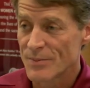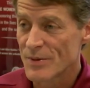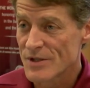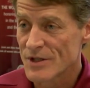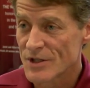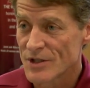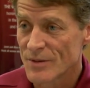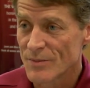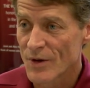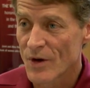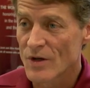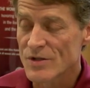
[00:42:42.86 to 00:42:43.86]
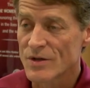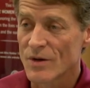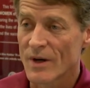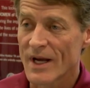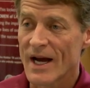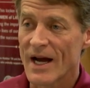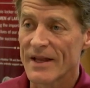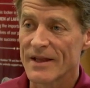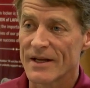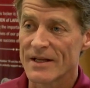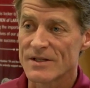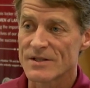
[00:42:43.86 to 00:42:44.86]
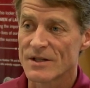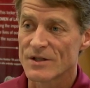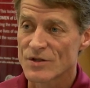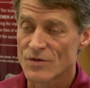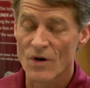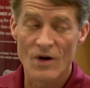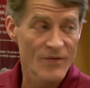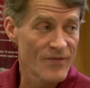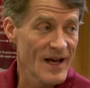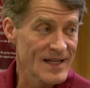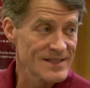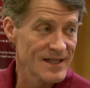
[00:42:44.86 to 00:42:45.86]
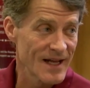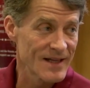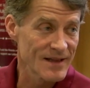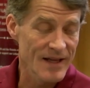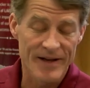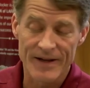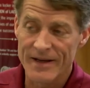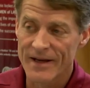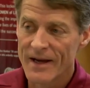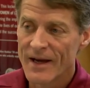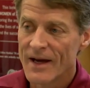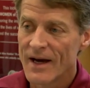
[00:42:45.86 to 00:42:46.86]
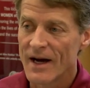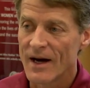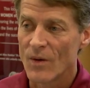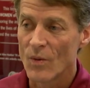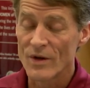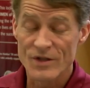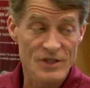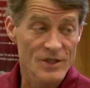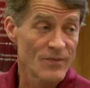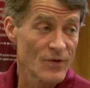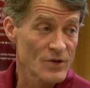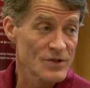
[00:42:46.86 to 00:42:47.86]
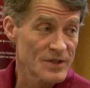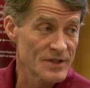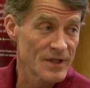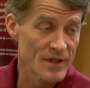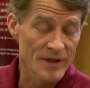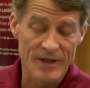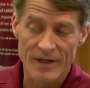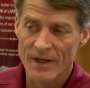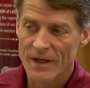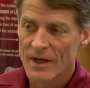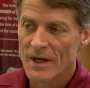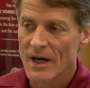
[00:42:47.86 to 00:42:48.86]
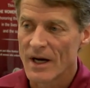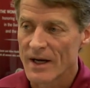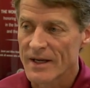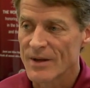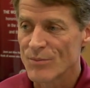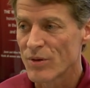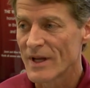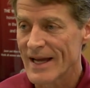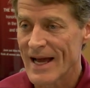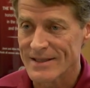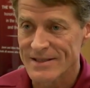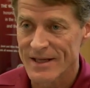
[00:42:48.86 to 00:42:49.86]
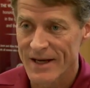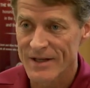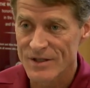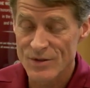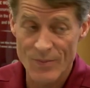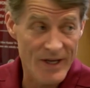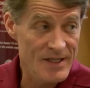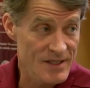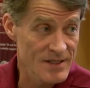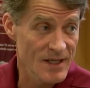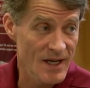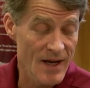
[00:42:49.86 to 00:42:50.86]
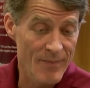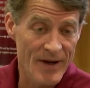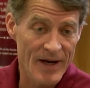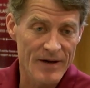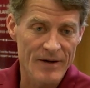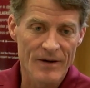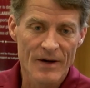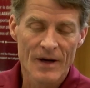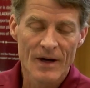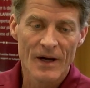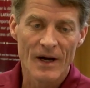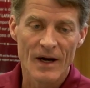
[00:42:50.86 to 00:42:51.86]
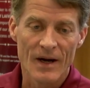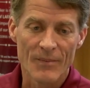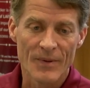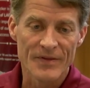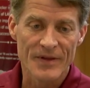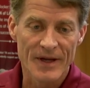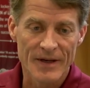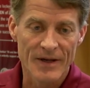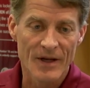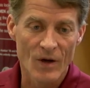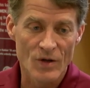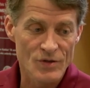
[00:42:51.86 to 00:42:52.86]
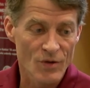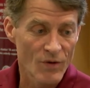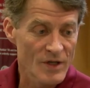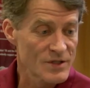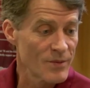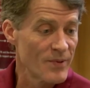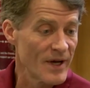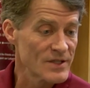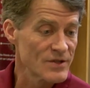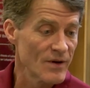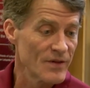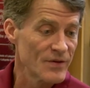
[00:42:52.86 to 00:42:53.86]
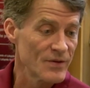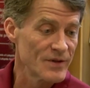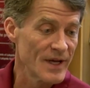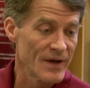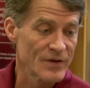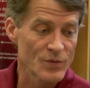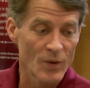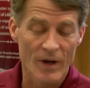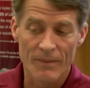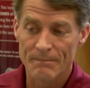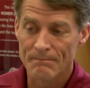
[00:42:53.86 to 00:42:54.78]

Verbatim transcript: the position, but also a guy that is, is strong, fast, and athletic. Uh, with some versatility. Right. Uh, can play outside in space as a linebacker, uh, but then also rush the passer on third down as well.